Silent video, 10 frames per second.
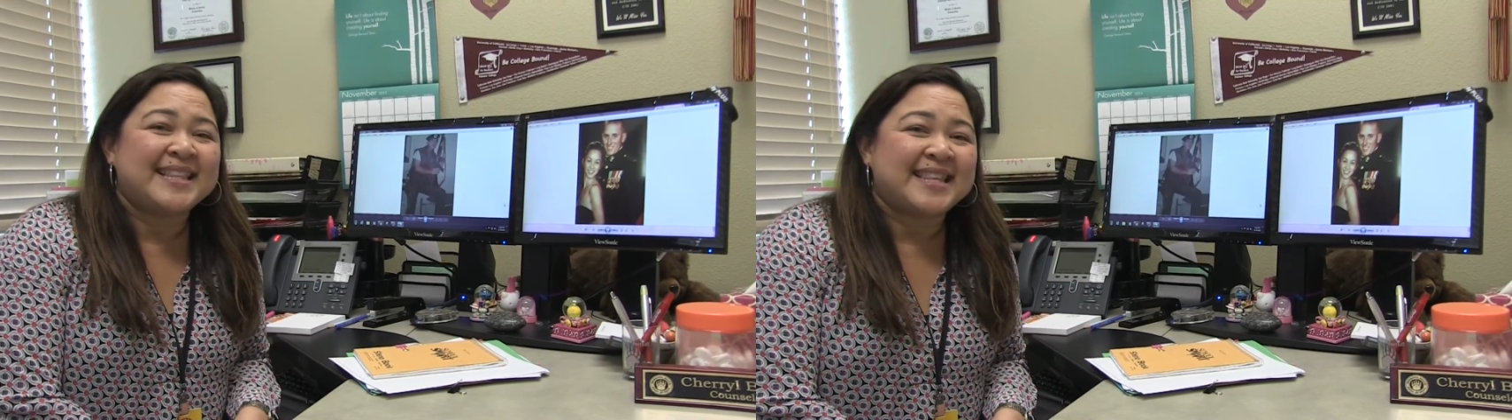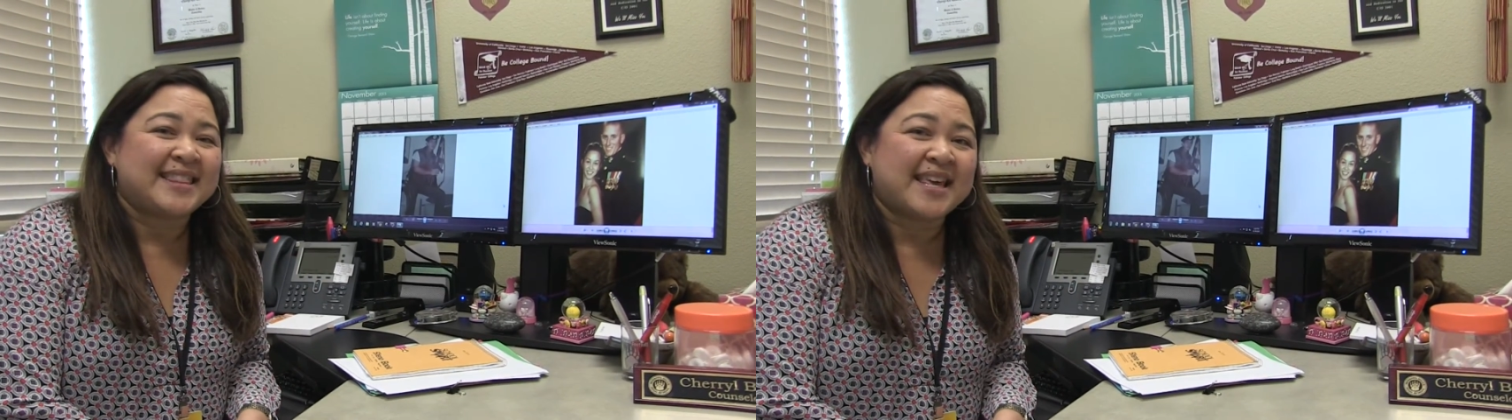
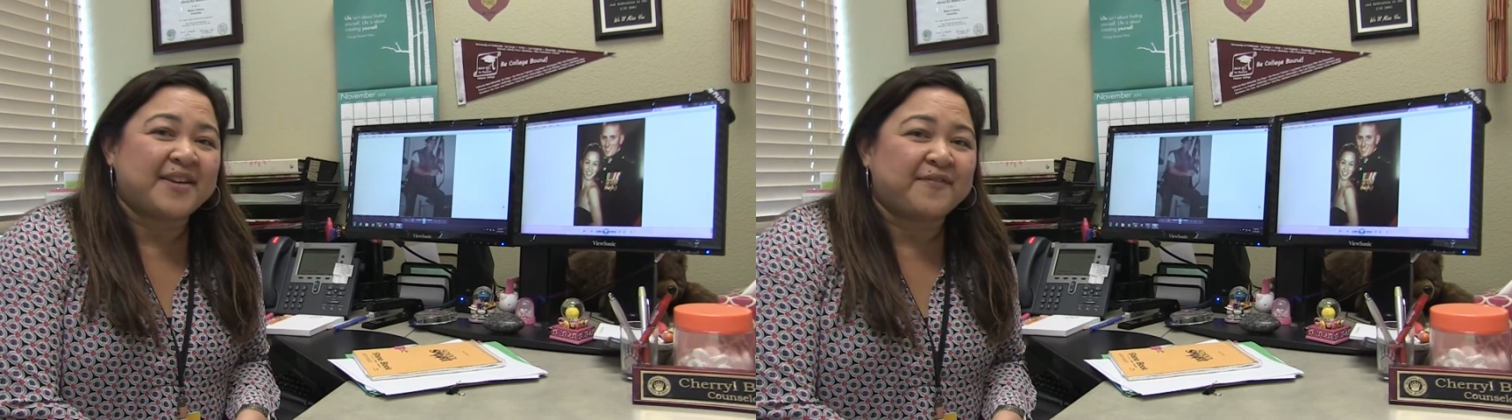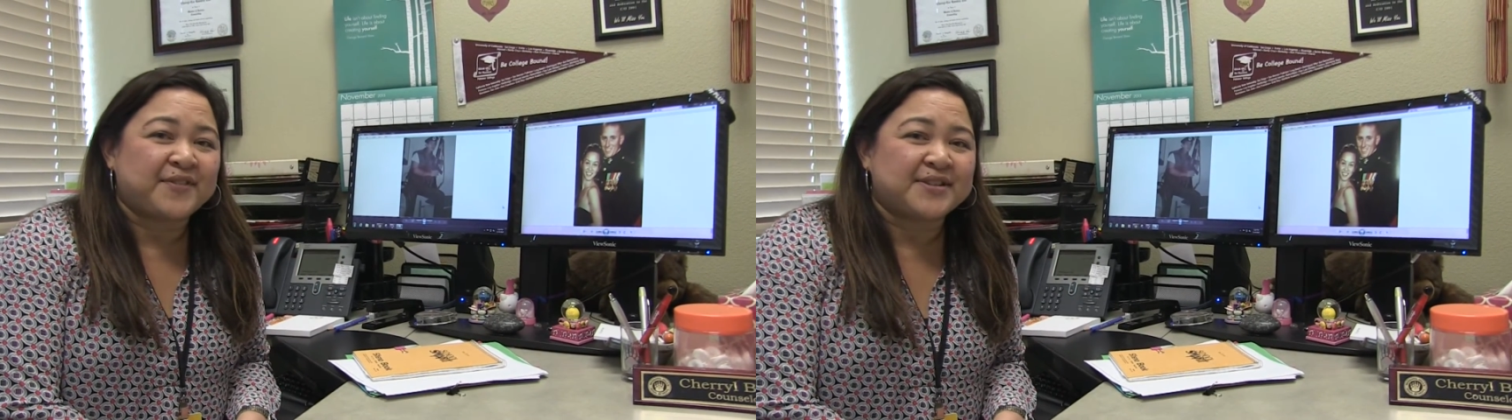they thank
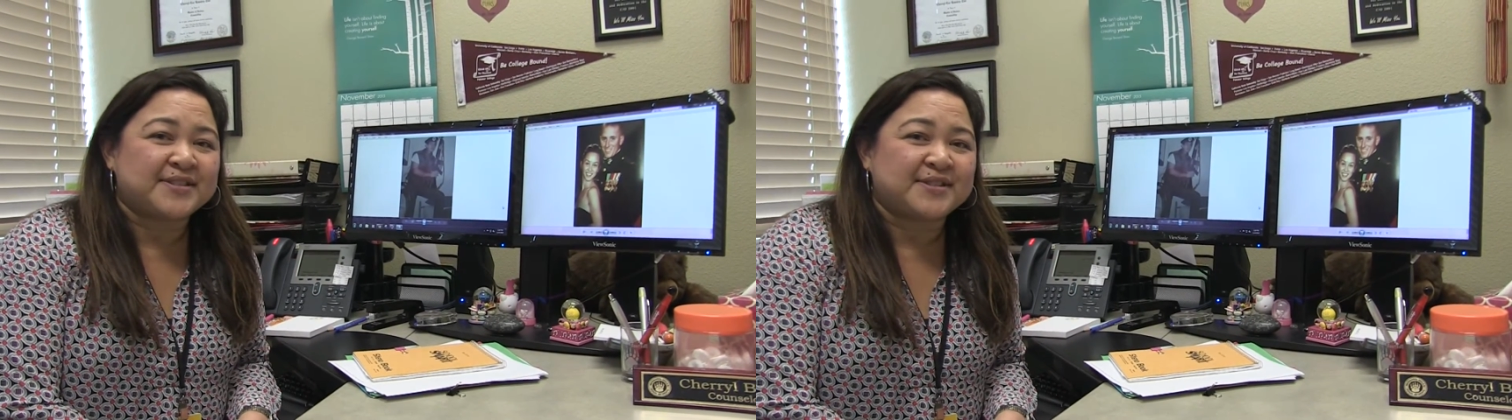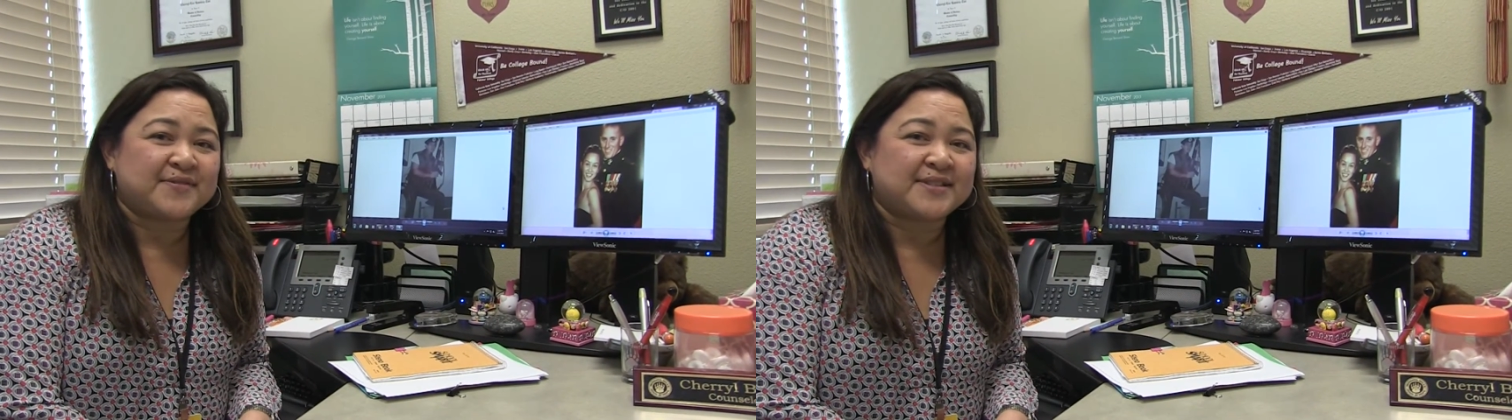him for
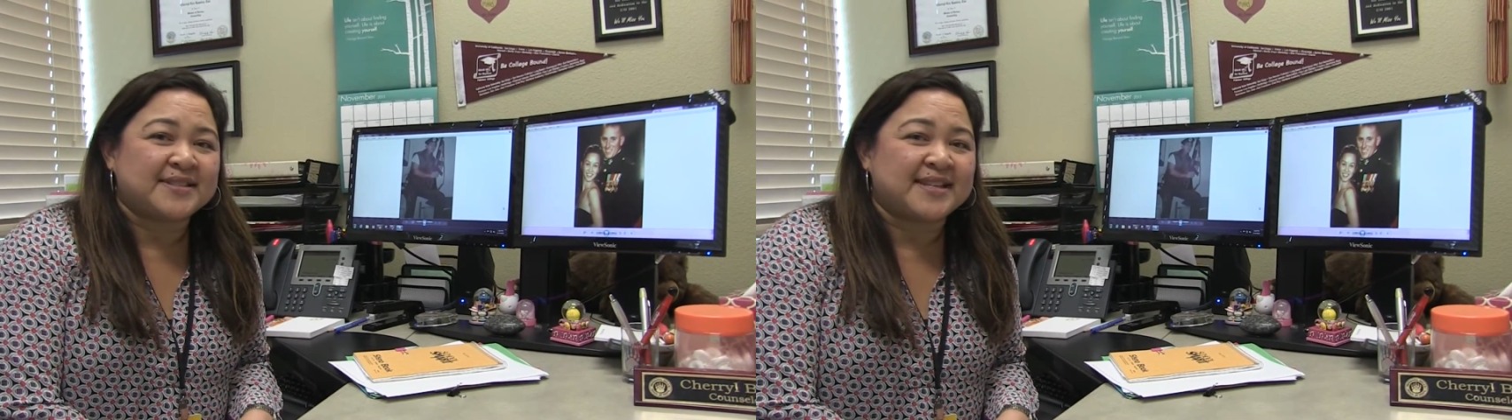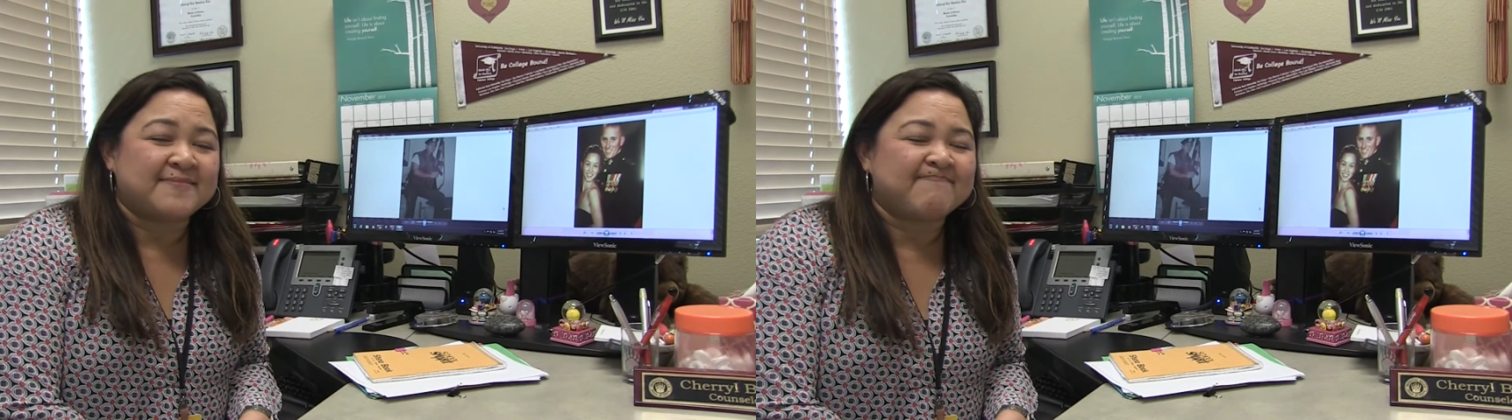his
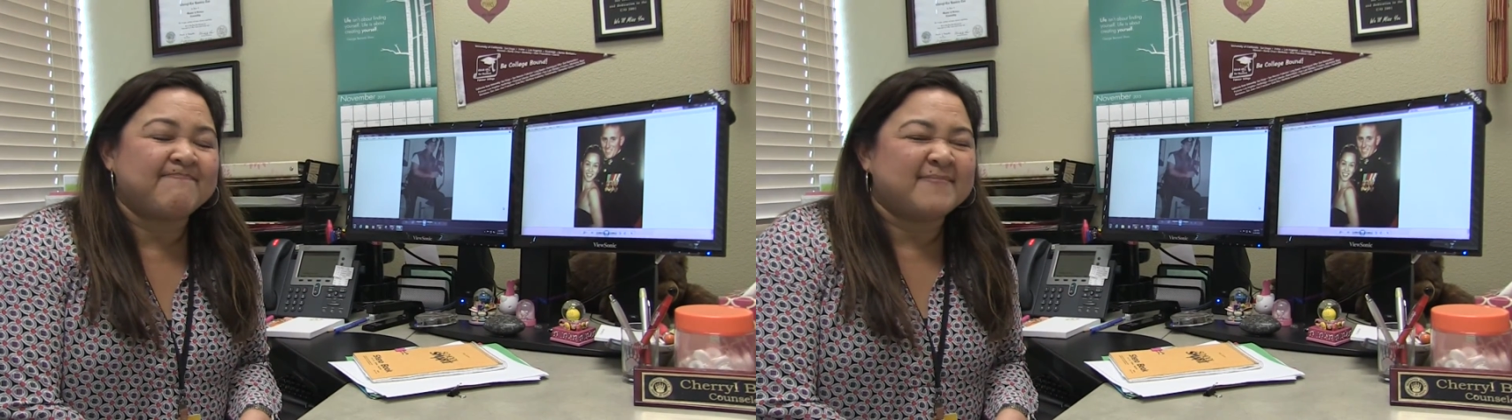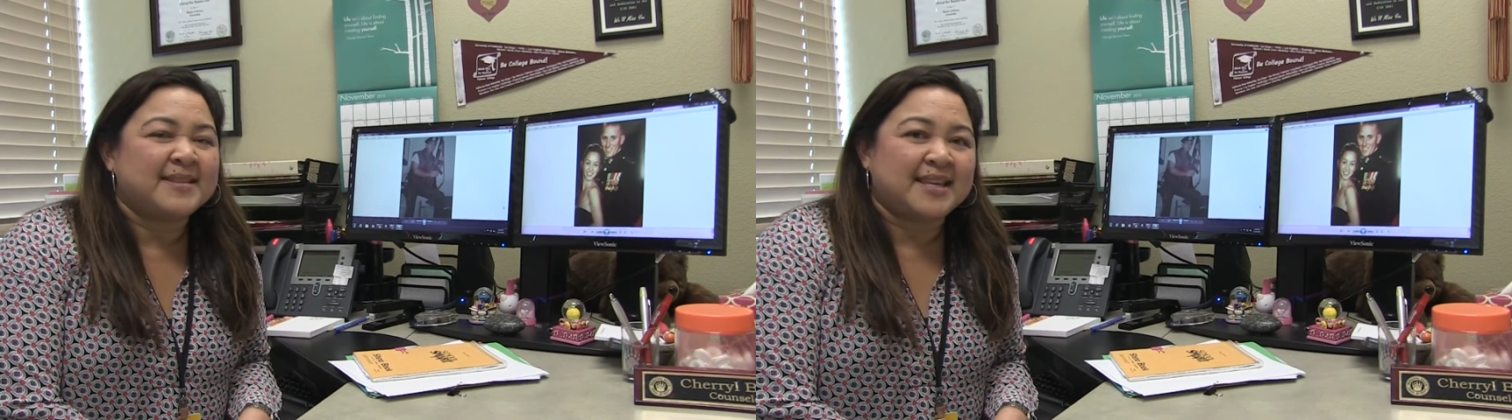service and
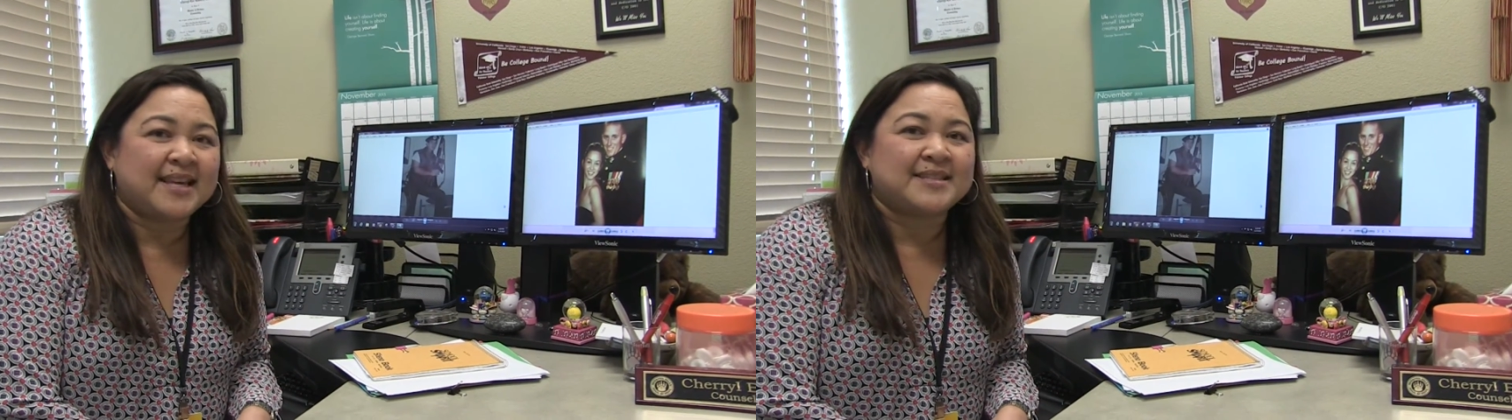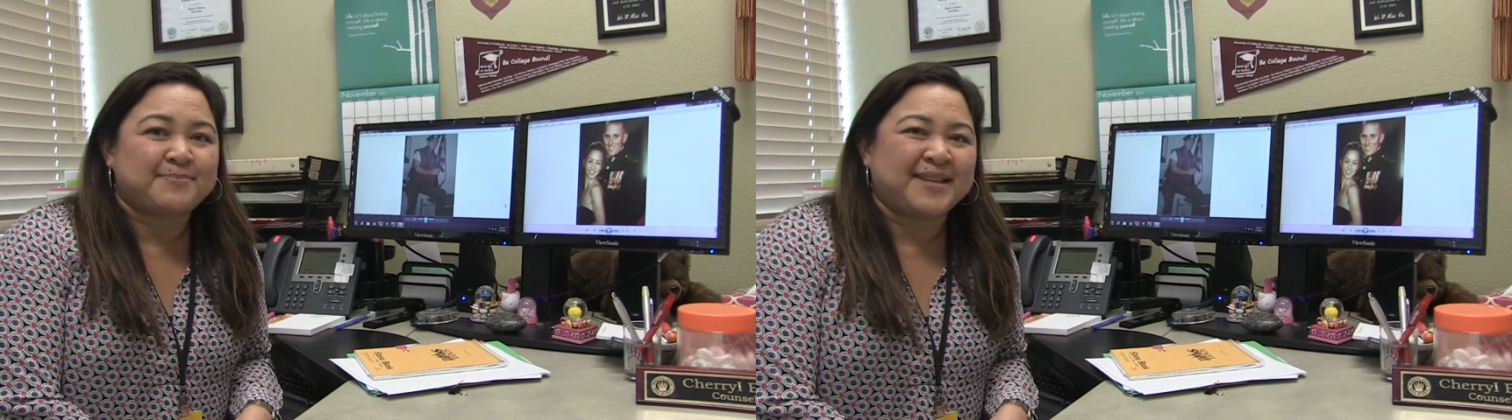he
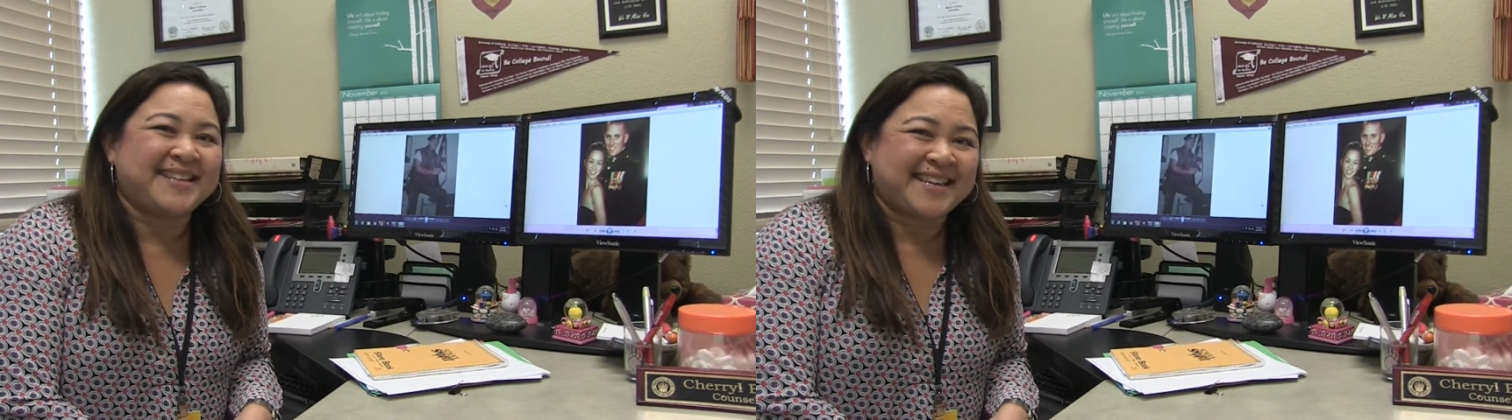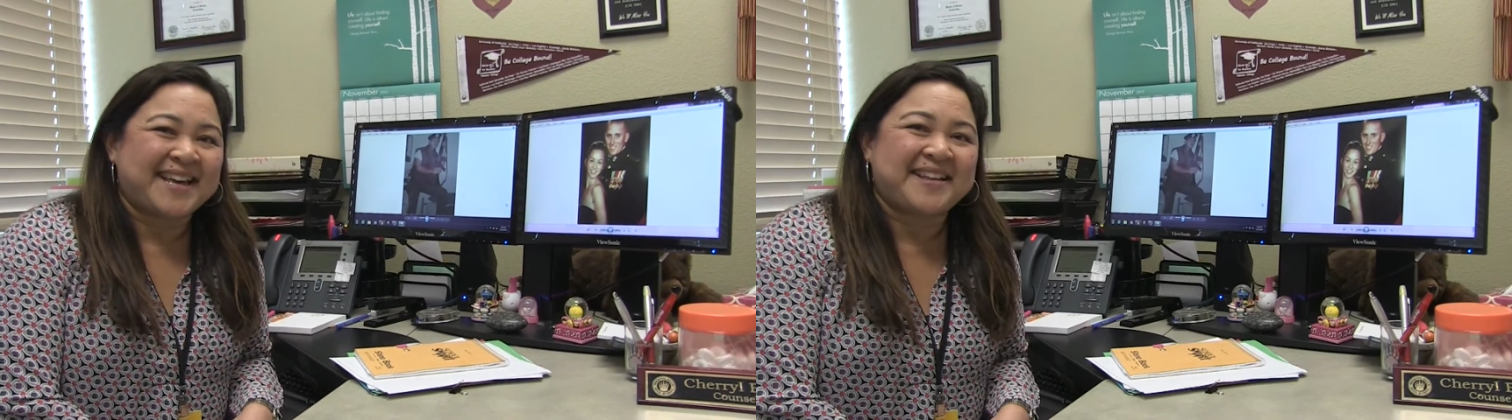gets a big
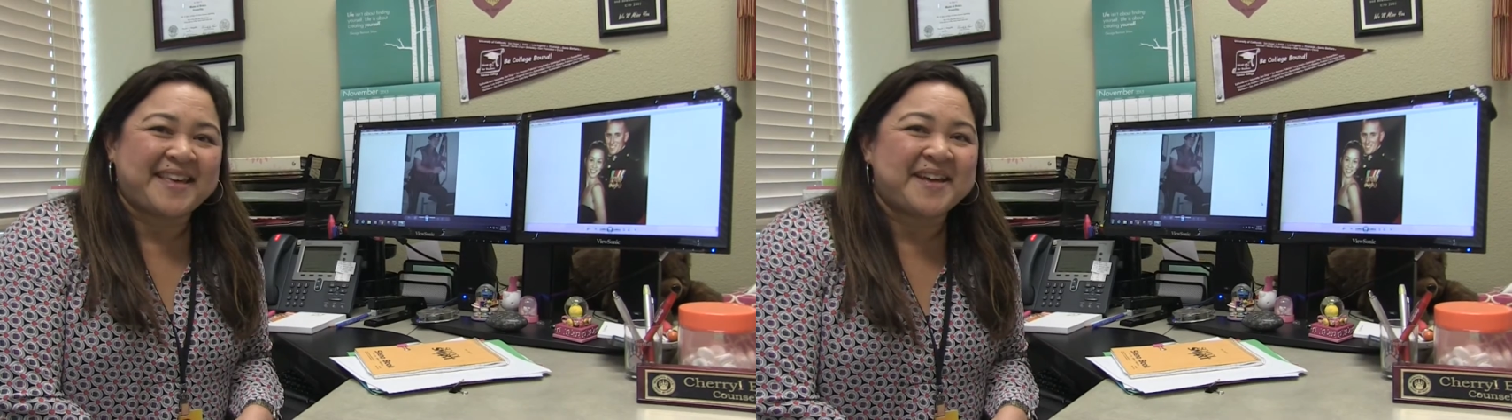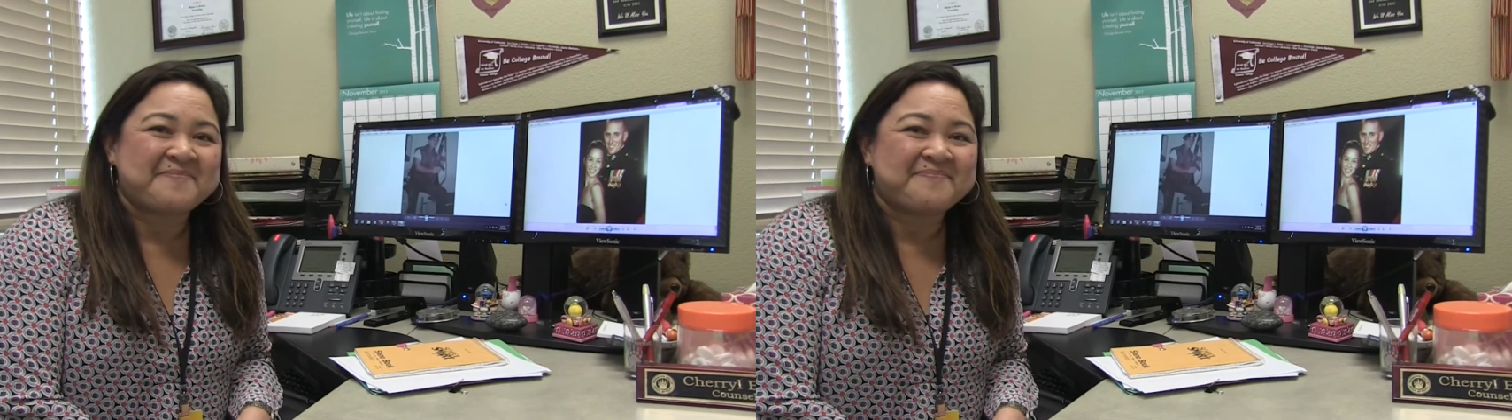kick out of
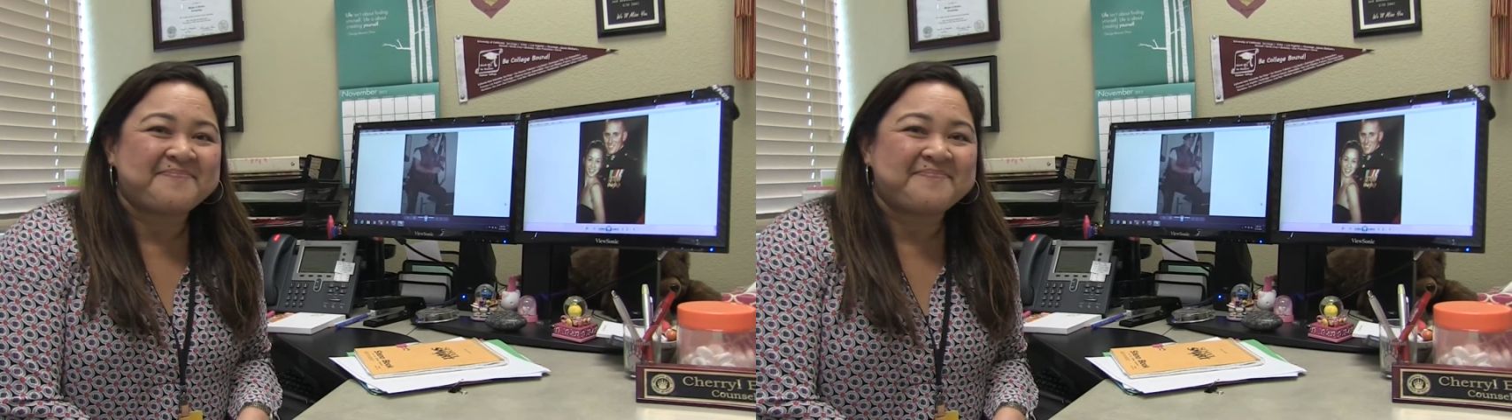that.